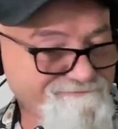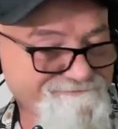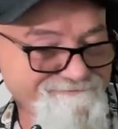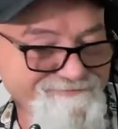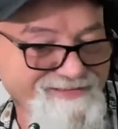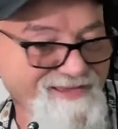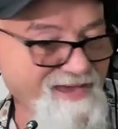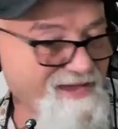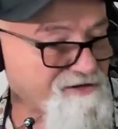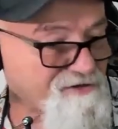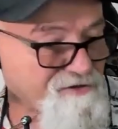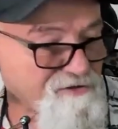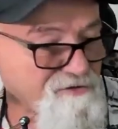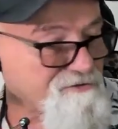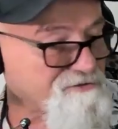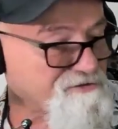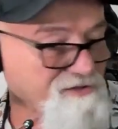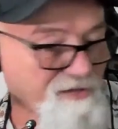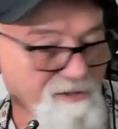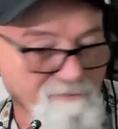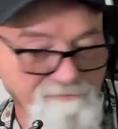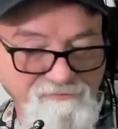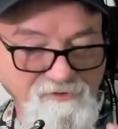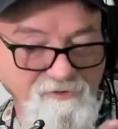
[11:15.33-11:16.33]
got to do
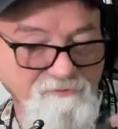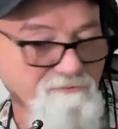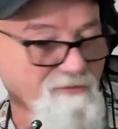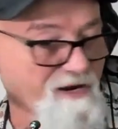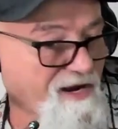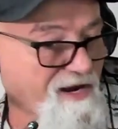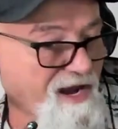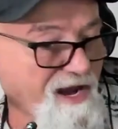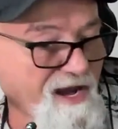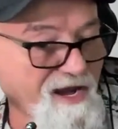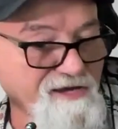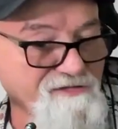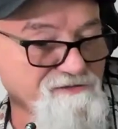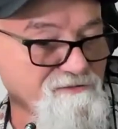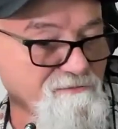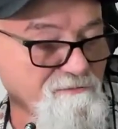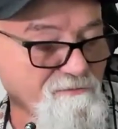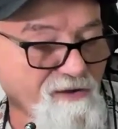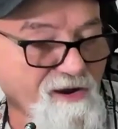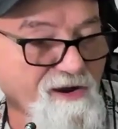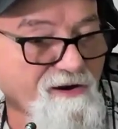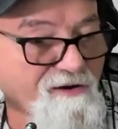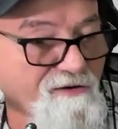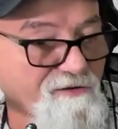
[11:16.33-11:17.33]
something with my hands and
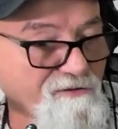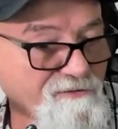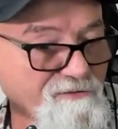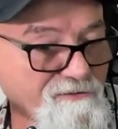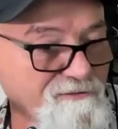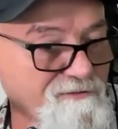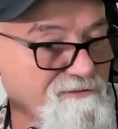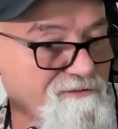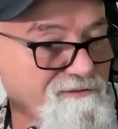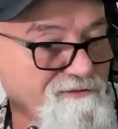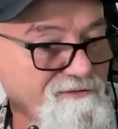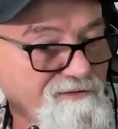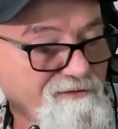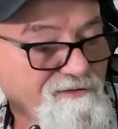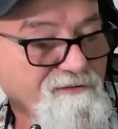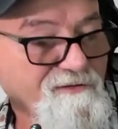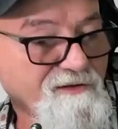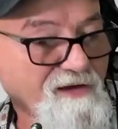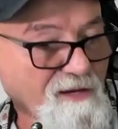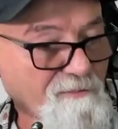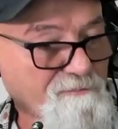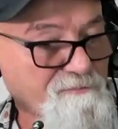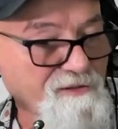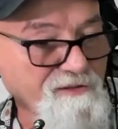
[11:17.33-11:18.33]
mouth,
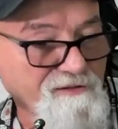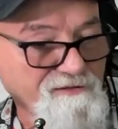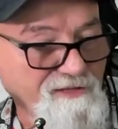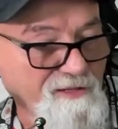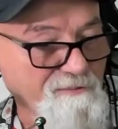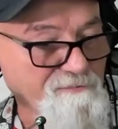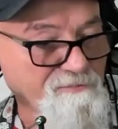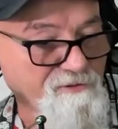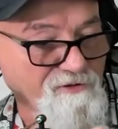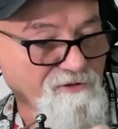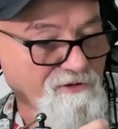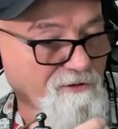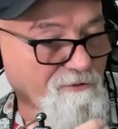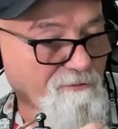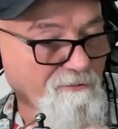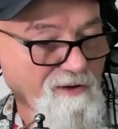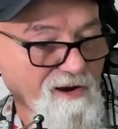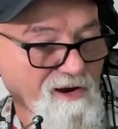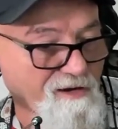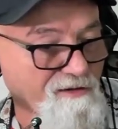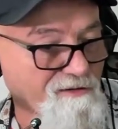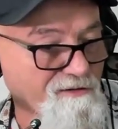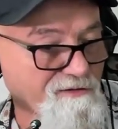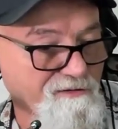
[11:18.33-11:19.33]
I picked up a
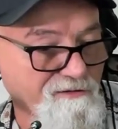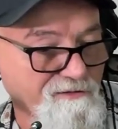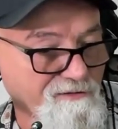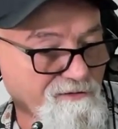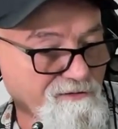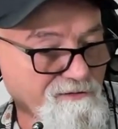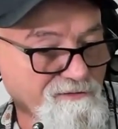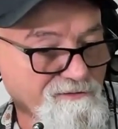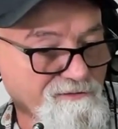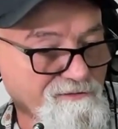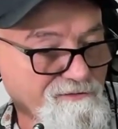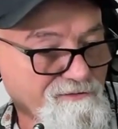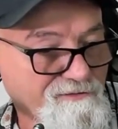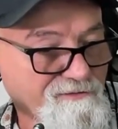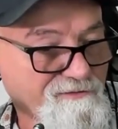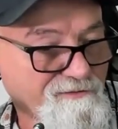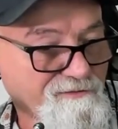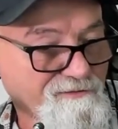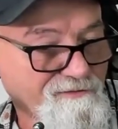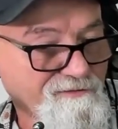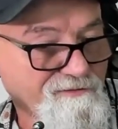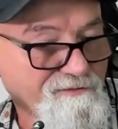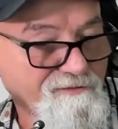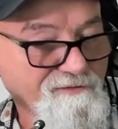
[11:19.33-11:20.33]
harmonica.
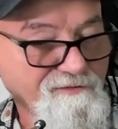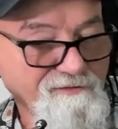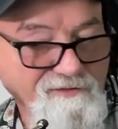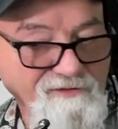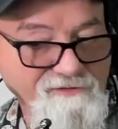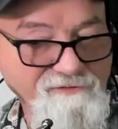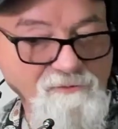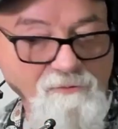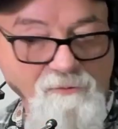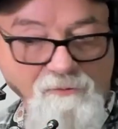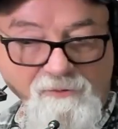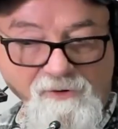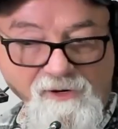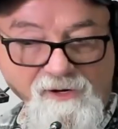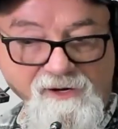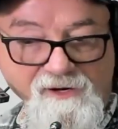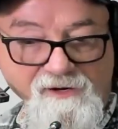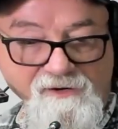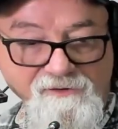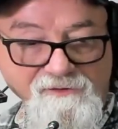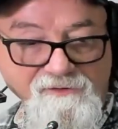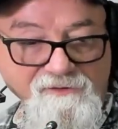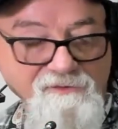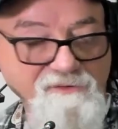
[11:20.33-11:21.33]
I said,
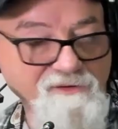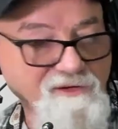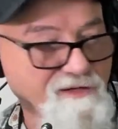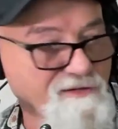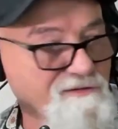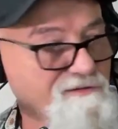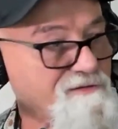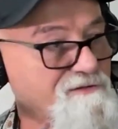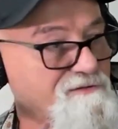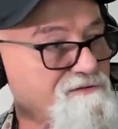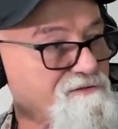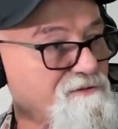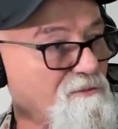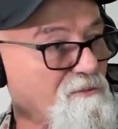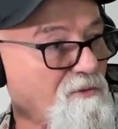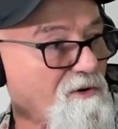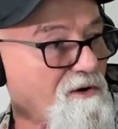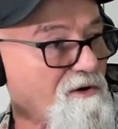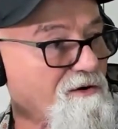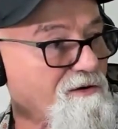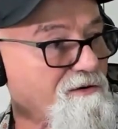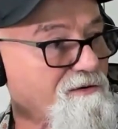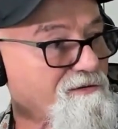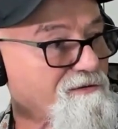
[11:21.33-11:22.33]
wow, okay, this will
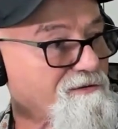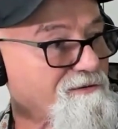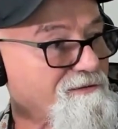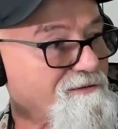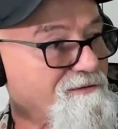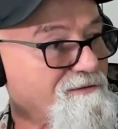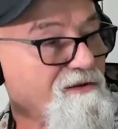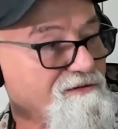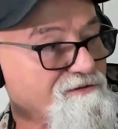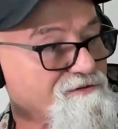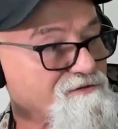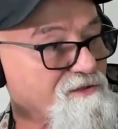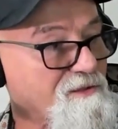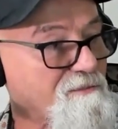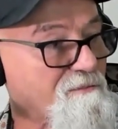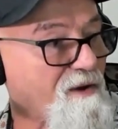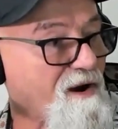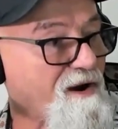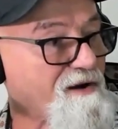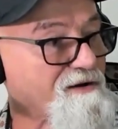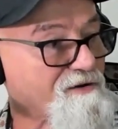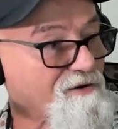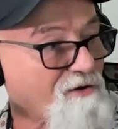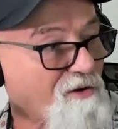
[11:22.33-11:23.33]
work. Instead of
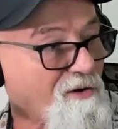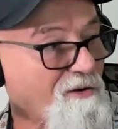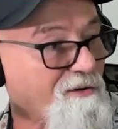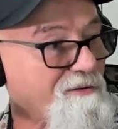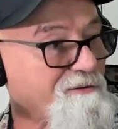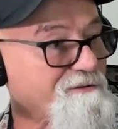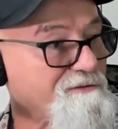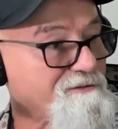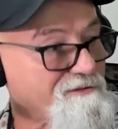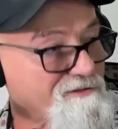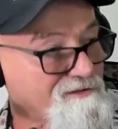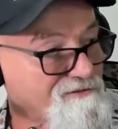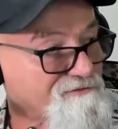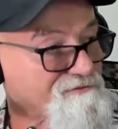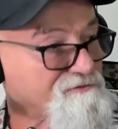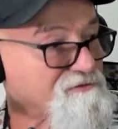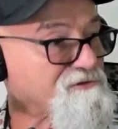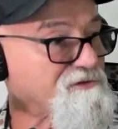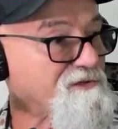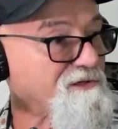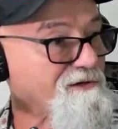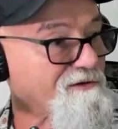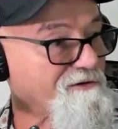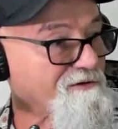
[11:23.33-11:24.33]
buying a carton of
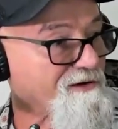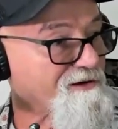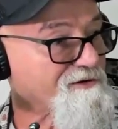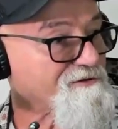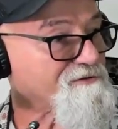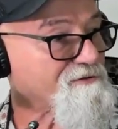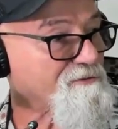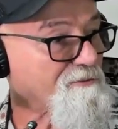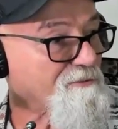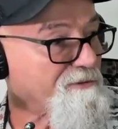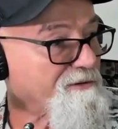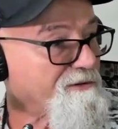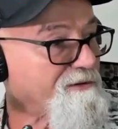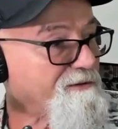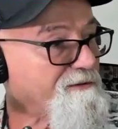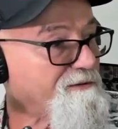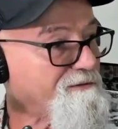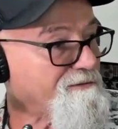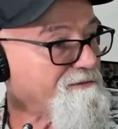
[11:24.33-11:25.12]
cigarettes a week,